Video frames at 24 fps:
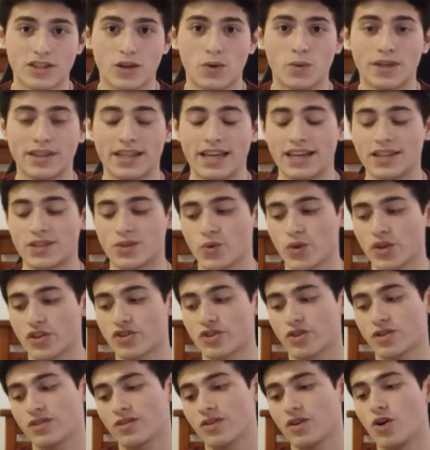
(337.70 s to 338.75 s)
So when I
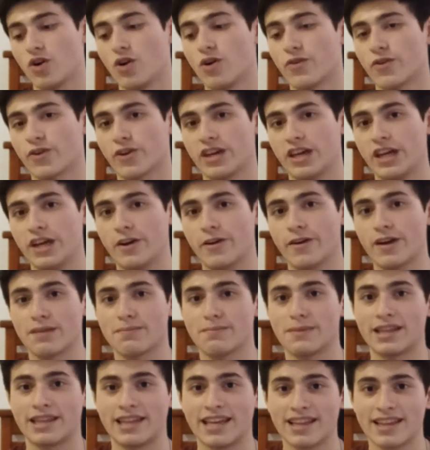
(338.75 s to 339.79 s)
switched over here
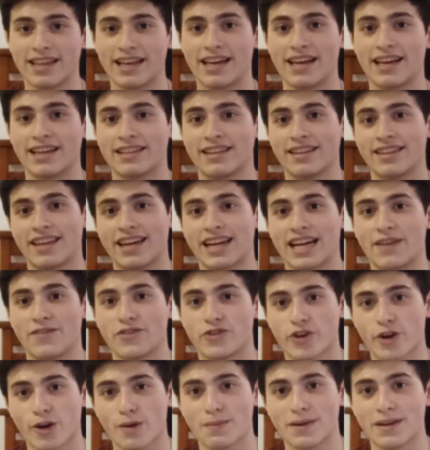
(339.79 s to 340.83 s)
at Manila and they didn't
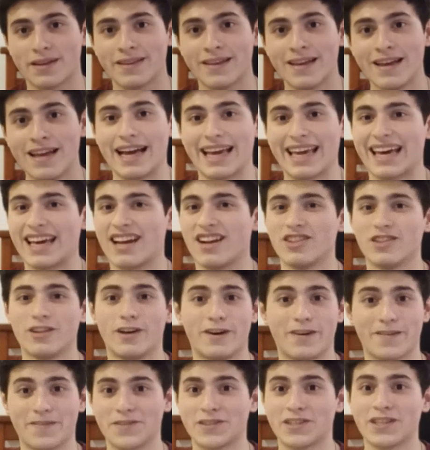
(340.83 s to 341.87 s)
have German, I had a
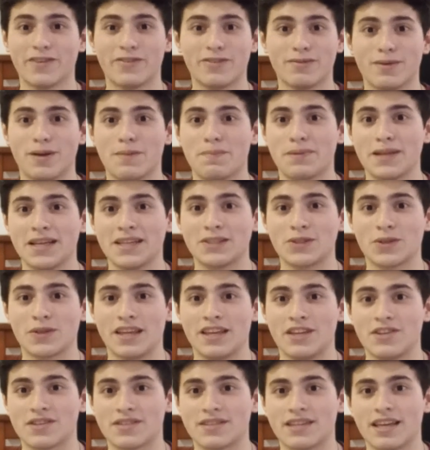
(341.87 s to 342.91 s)
lot of stuff on my plate, so
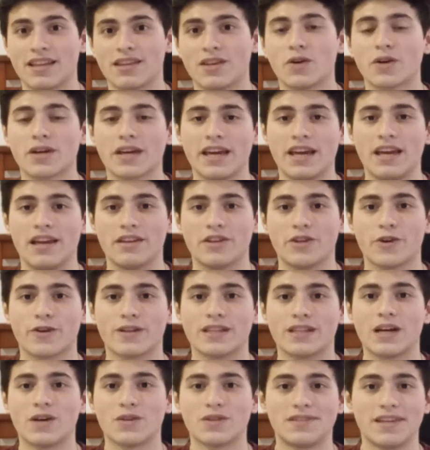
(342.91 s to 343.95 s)
they just said, okay,
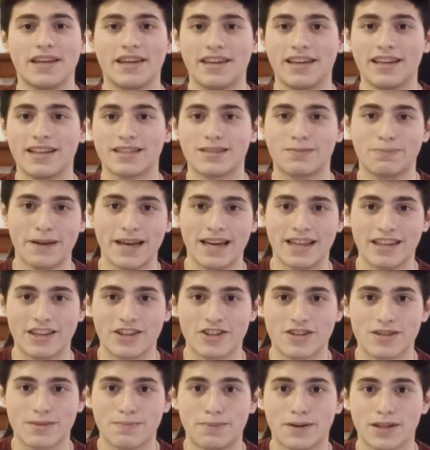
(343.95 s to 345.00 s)
you're now taking
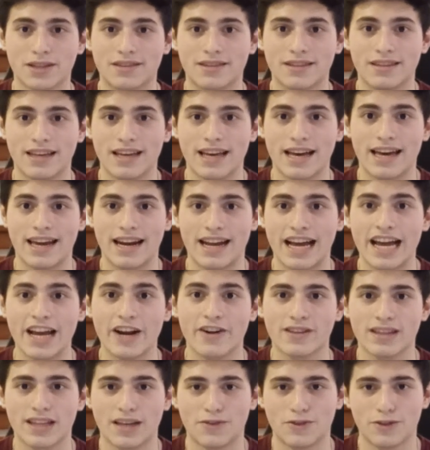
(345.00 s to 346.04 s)
Spanish, but at a
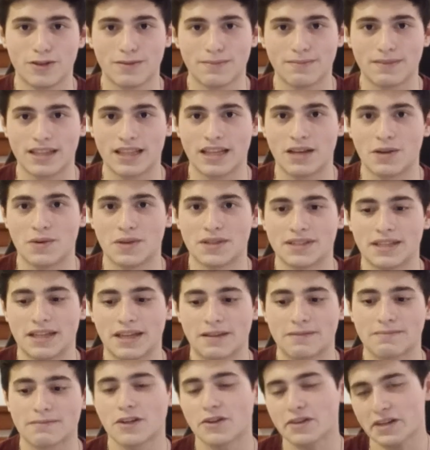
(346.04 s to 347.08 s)
higher level. And I was
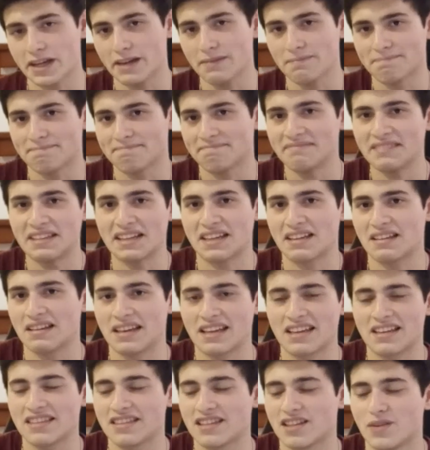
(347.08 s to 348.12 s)
like, okay,
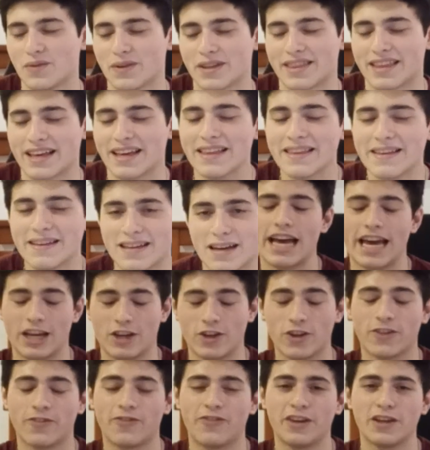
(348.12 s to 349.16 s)
I can deal with that. I
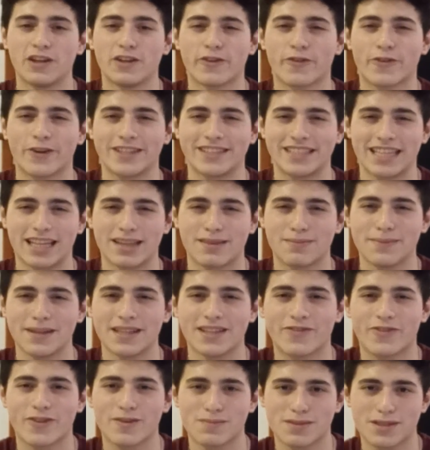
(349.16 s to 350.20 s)
could feel
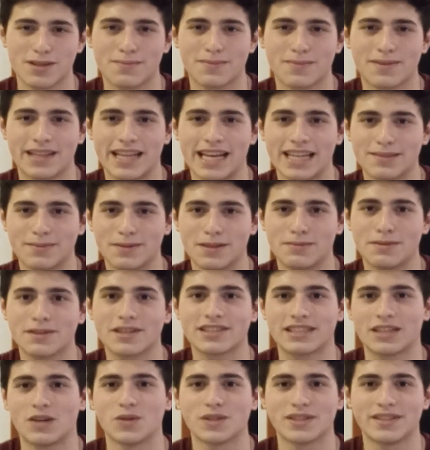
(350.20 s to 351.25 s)
resentment from some classmates
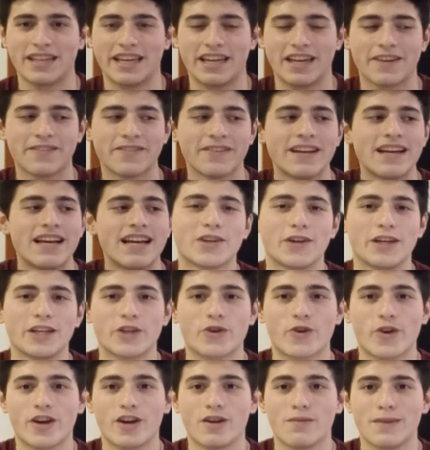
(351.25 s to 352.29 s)
because I was native, so I
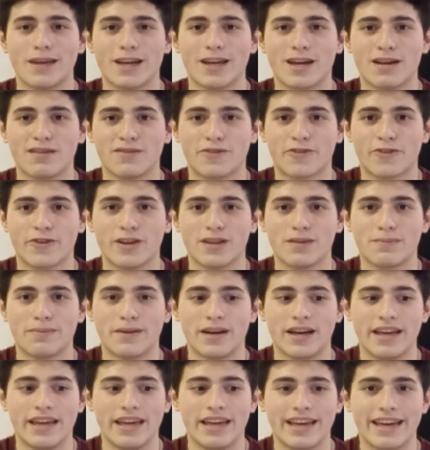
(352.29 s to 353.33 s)
tried to make up for it
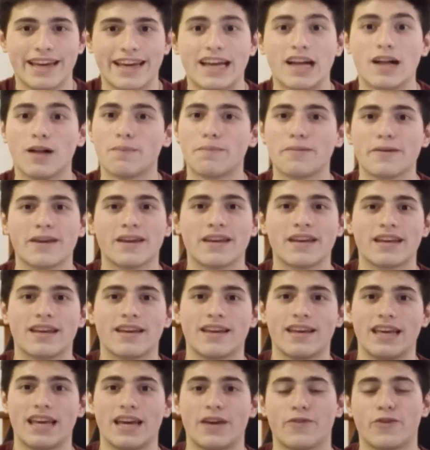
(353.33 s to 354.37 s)
by
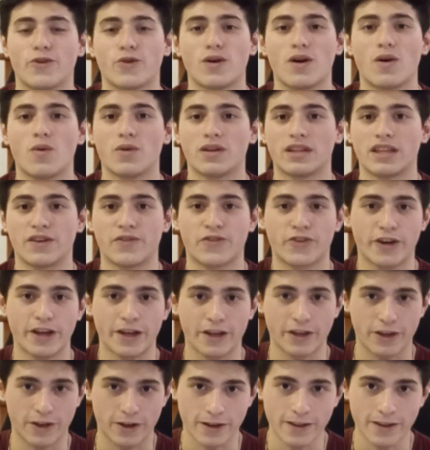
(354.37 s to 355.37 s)
helping everyone whenever I